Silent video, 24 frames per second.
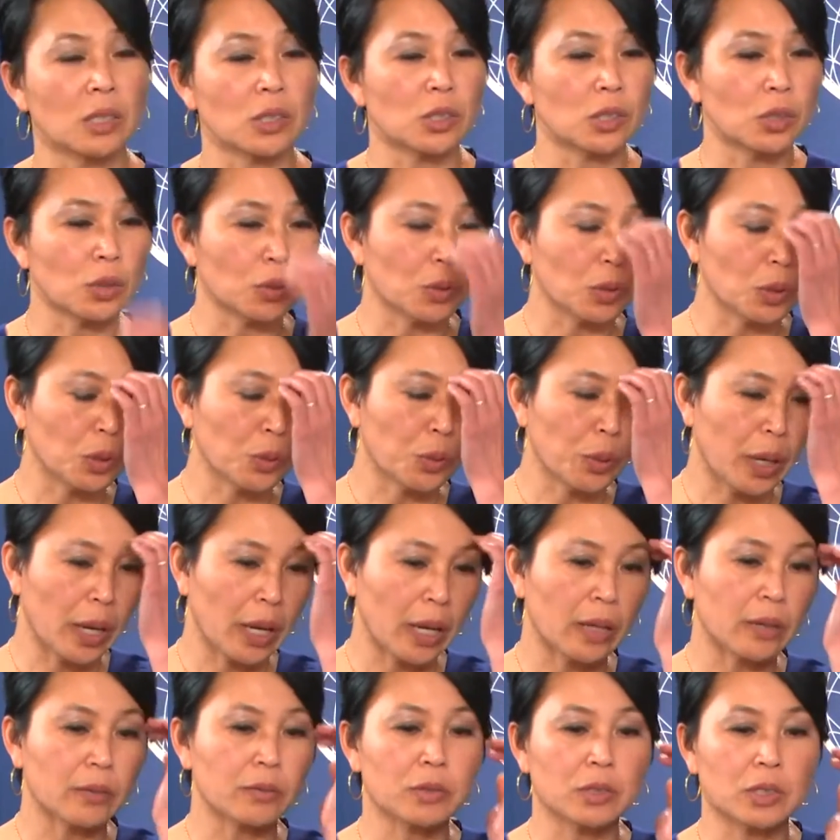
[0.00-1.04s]
so you've
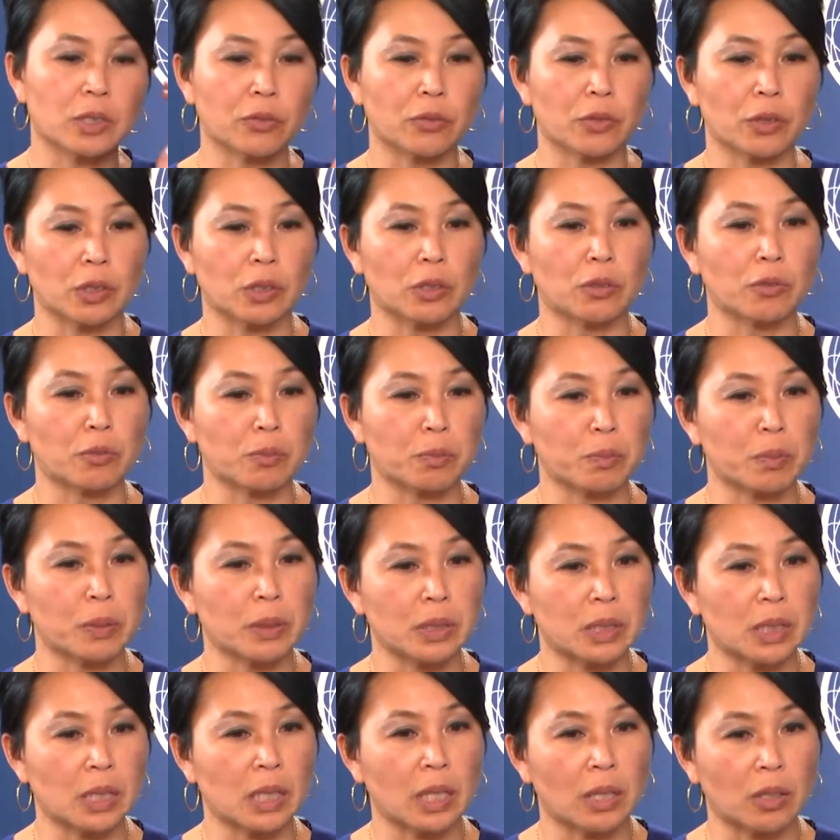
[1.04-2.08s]

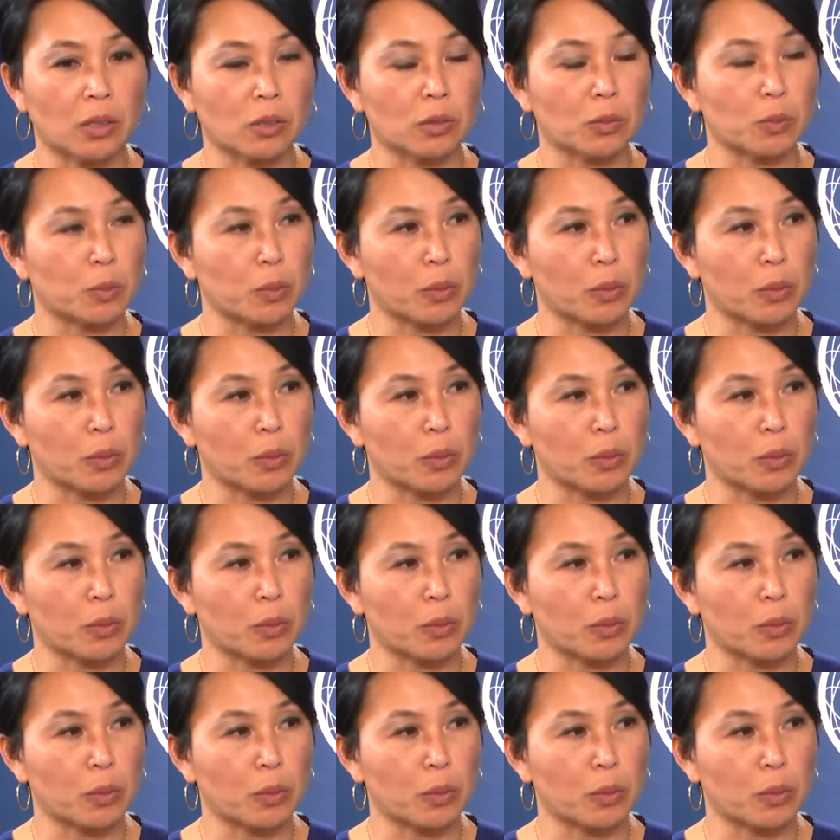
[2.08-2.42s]
put together